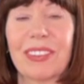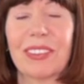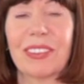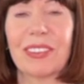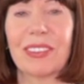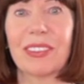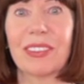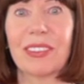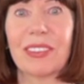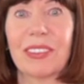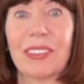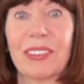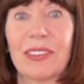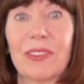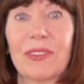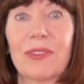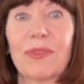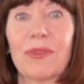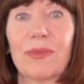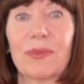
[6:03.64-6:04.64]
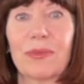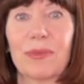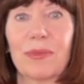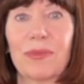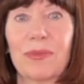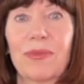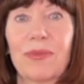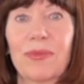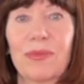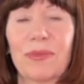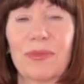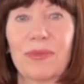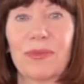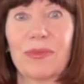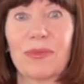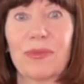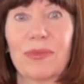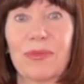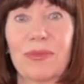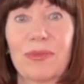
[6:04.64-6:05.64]

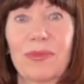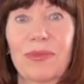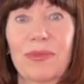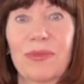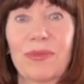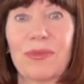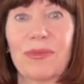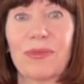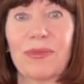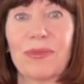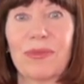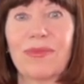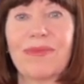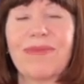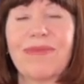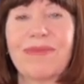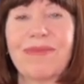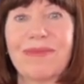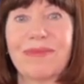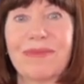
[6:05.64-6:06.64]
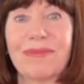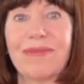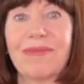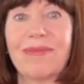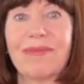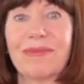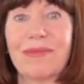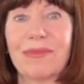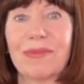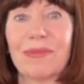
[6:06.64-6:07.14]
The person shown says nothing.